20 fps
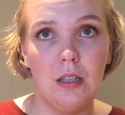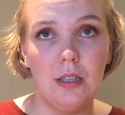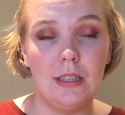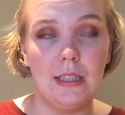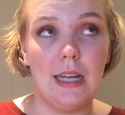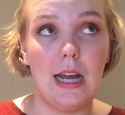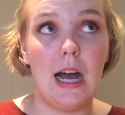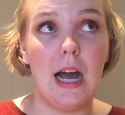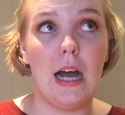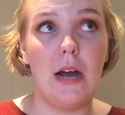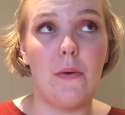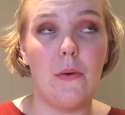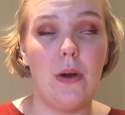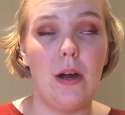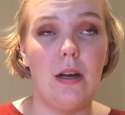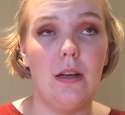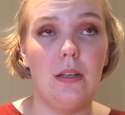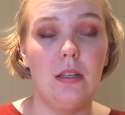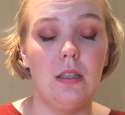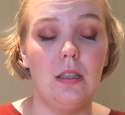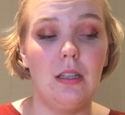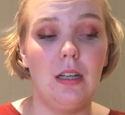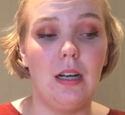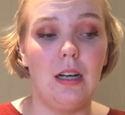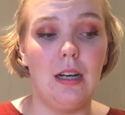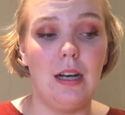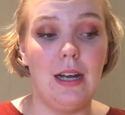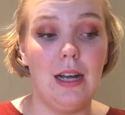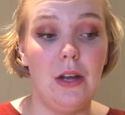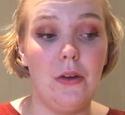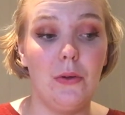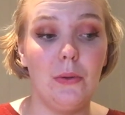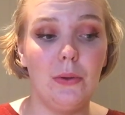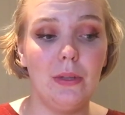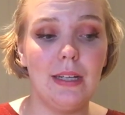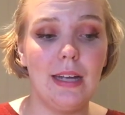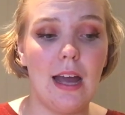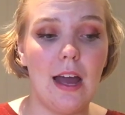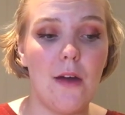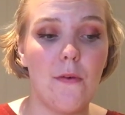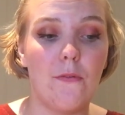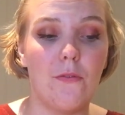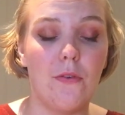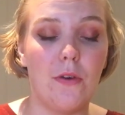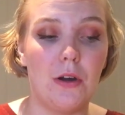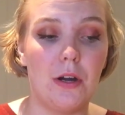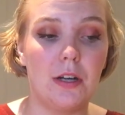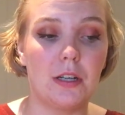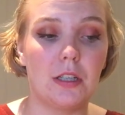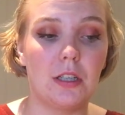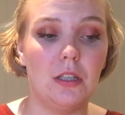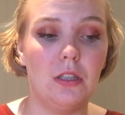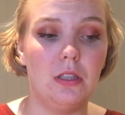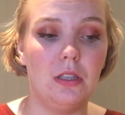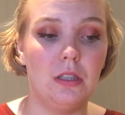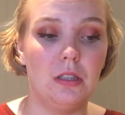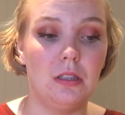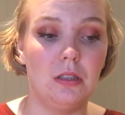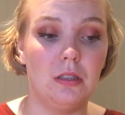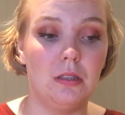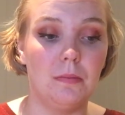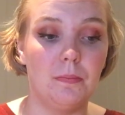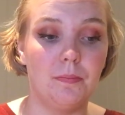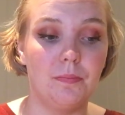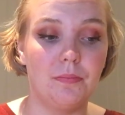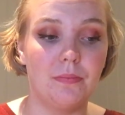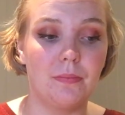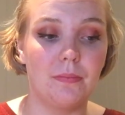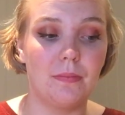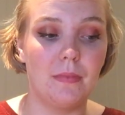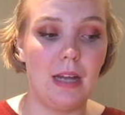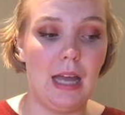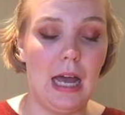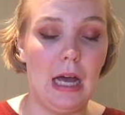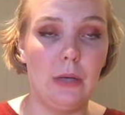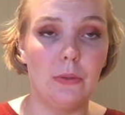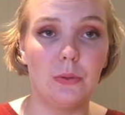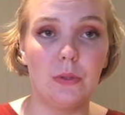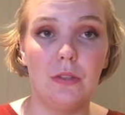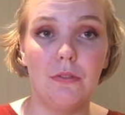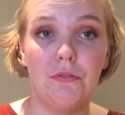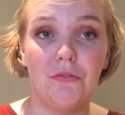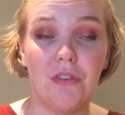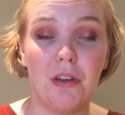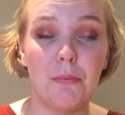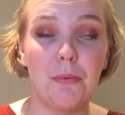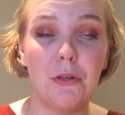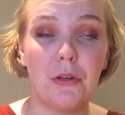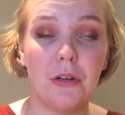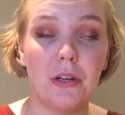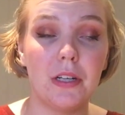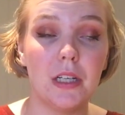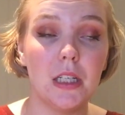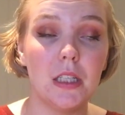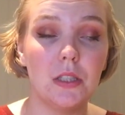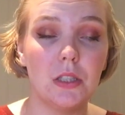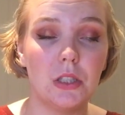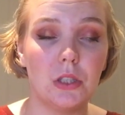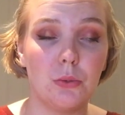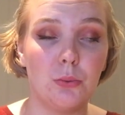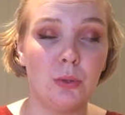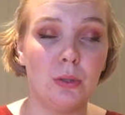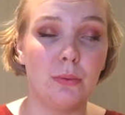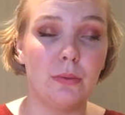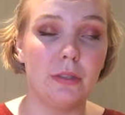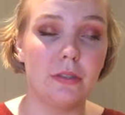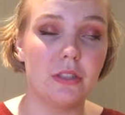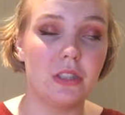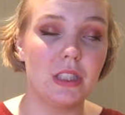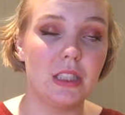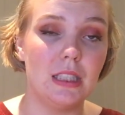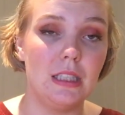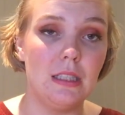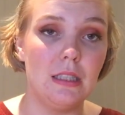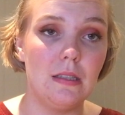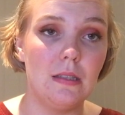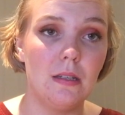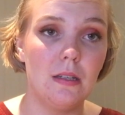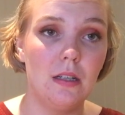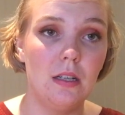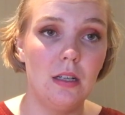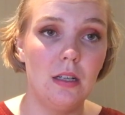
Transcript: Now, I only have work out February, so we will see